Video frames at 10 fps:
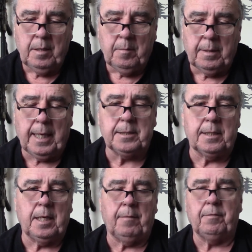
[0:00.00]
But that's
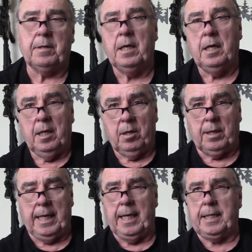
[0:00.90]
enough of
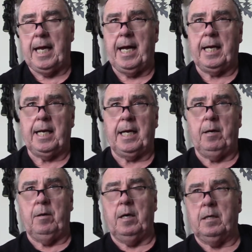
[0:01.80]
looking at that. Like
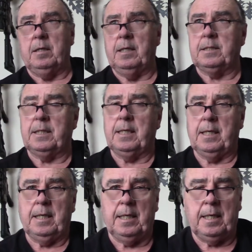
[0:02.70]

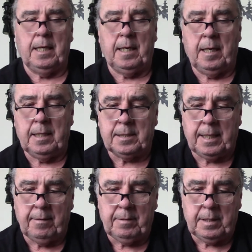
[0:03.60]
it's
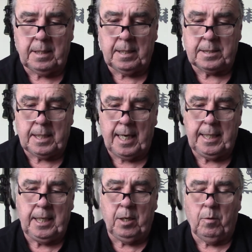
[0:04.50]
given us an
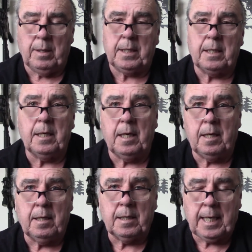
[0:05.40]
idea what
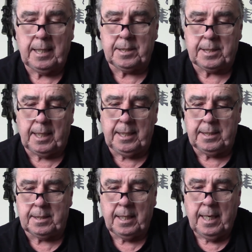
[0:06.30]
kind of
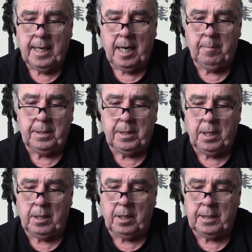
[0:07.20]
studies have been
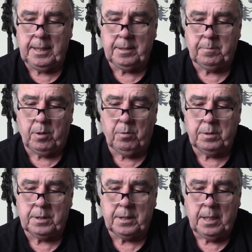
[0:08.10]
done on these bows